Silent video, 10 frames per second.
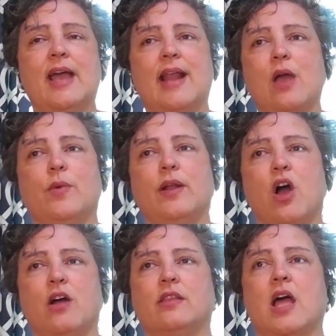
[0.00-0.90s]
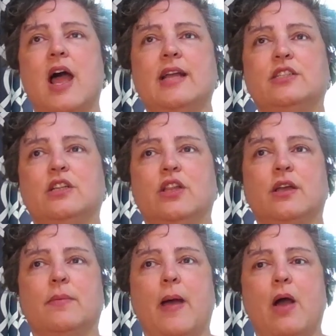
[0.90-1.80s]
And I went online to
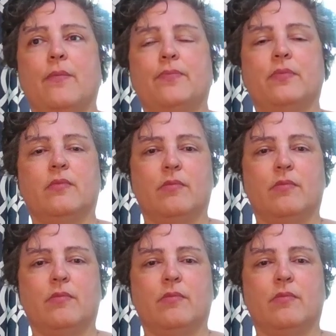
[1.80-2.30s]
look about